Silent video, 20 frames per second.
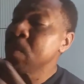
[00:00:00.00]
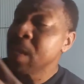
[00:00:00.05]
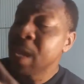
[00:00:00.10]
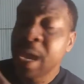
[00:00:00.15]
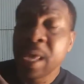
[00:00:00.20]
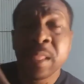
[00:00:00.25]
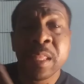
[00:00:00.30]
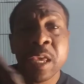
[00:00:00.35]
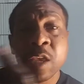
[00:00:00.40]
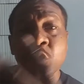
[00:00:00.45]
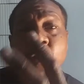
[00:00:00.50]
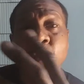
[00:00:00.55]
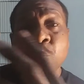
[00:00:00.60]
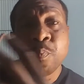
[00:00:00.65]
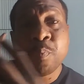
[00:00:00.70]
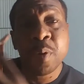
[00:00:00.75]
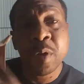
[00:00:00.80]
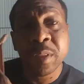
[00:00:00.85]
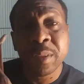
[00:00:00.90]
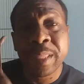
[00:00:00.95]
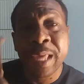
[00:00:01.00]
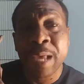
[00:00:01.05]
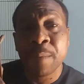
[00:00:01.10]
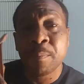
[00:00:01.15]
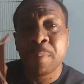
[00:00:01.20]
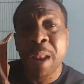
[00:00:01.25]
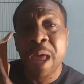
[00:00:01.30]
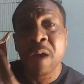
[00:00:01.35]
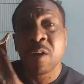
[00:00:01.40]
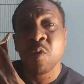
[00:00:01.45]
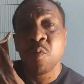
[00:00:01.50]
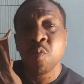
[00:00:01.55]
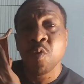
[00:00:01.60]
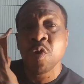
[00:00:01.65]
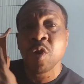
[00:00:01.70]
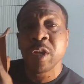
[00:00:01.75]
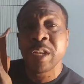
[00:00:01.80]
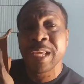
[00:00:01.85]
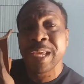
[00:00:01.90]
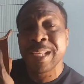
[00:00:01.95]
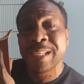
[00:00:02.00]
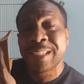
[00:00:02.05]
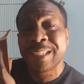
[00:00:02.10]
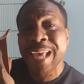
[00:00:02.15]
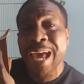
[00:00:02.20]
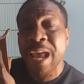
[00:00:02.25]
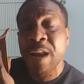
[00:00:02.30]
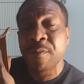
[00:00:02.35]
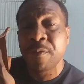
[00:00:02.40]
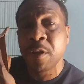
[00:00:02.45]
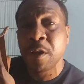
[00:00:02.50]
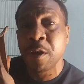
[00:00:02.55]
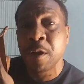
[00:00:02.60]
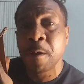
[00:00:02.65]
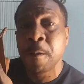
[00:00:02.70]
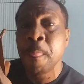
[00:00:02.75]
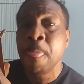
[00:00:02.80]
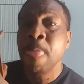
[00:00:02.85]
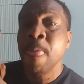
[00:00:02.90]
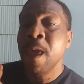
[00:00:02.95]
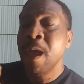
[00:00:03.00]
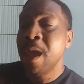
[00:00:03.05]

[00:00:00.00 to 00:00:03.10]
And then you put that block of wood inside of here